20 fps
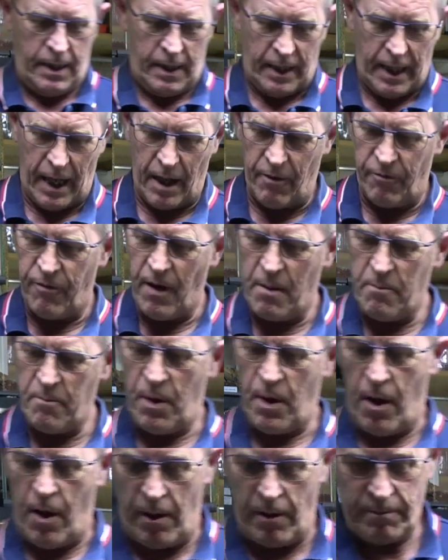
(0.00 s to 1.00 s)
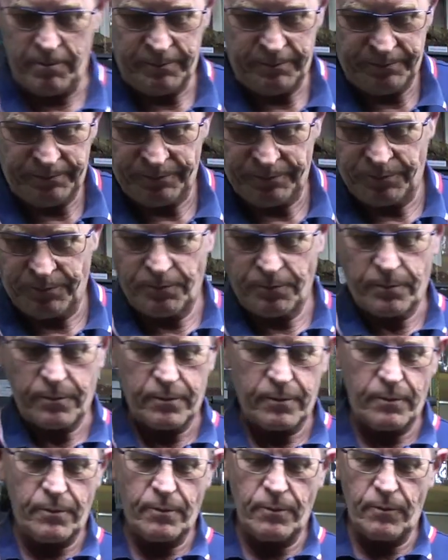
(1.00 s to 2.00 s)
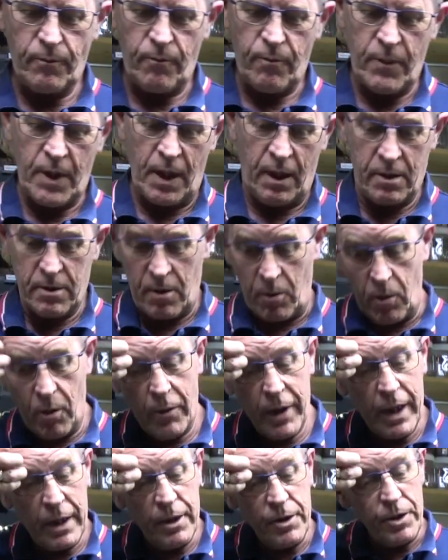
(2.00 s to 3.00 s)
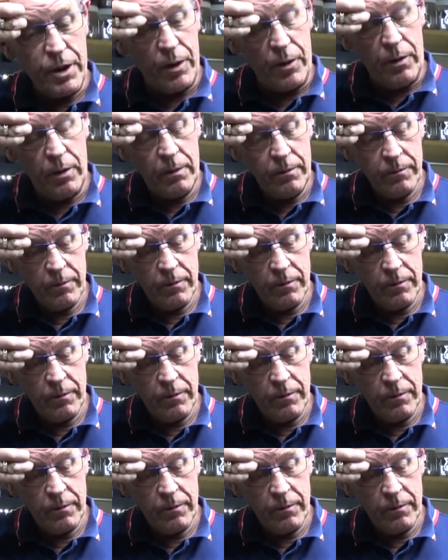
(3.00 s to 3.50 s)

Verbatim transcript: Now the fun part. So what we're going to do,